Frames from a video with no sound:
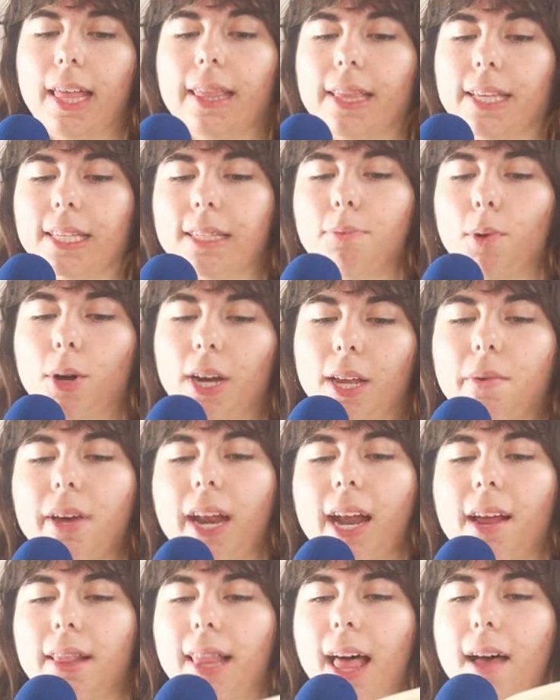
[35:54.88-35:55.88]
This morning when
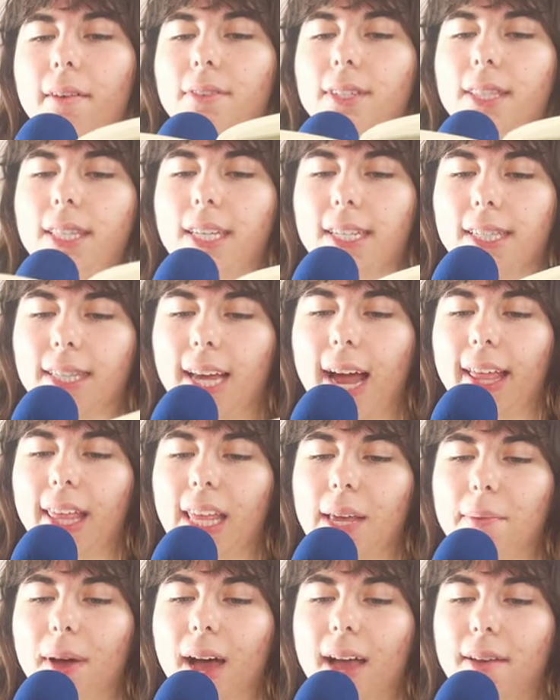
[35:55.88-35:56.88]
I left the
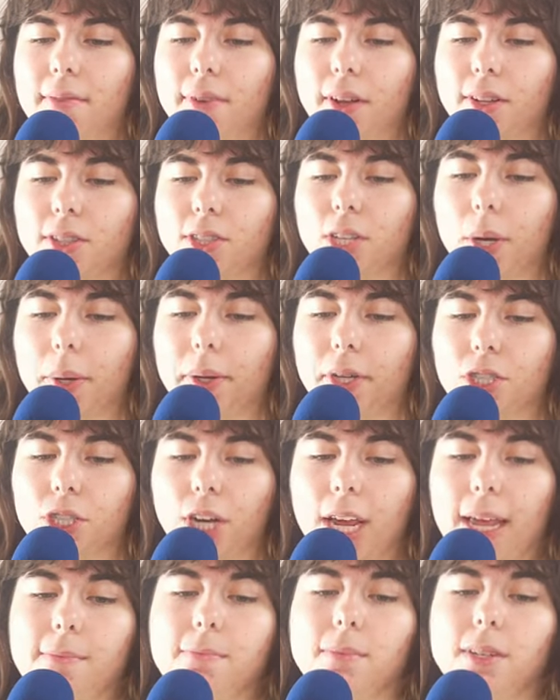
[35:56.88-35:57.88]
asylum, I felt so
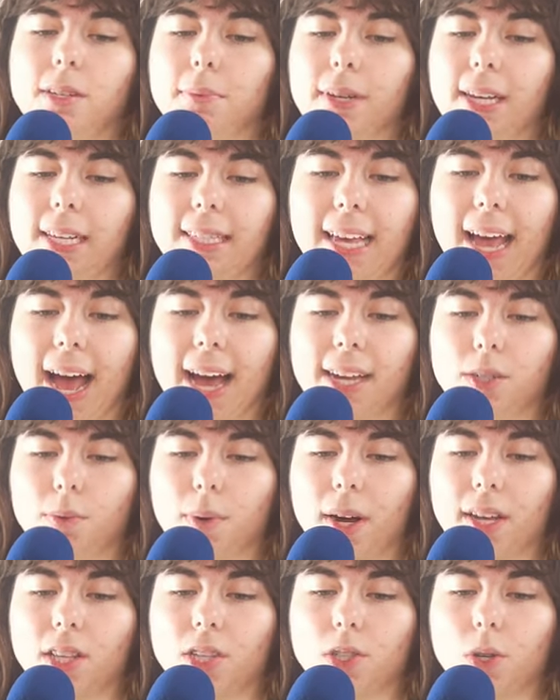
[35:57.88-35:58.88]
ashamed because I had to
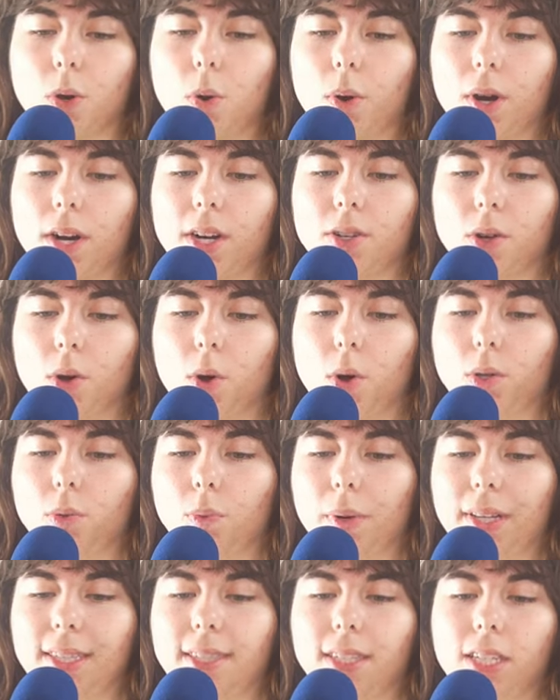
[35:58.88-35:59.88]
wear this horrid old
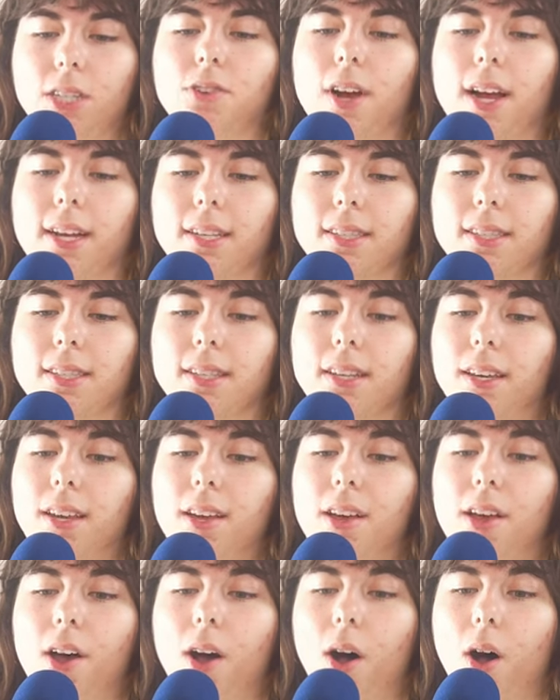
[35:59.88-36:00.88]
wincey dress.
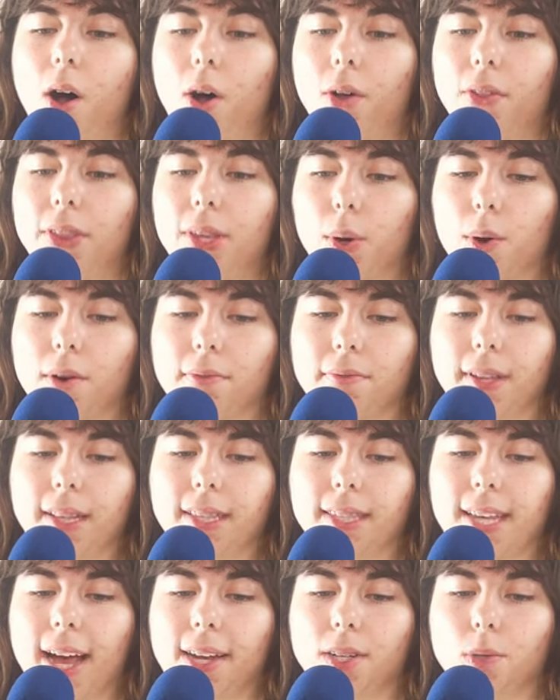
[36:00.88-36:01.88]
All the
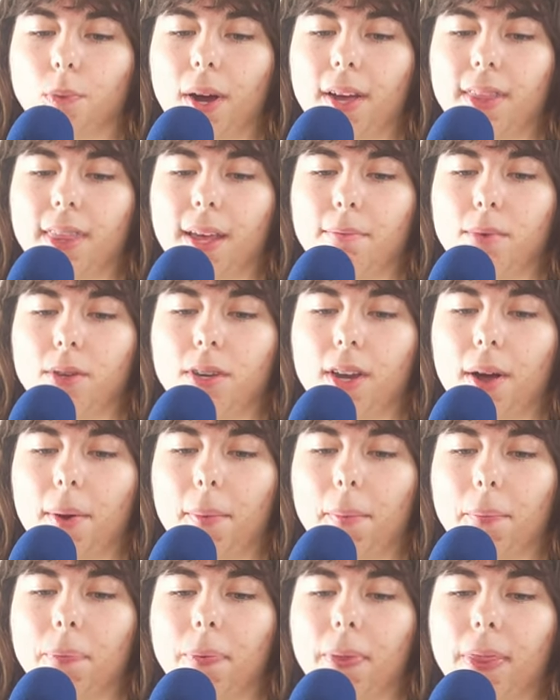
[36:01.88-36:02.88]
orphans had to wear them, you know.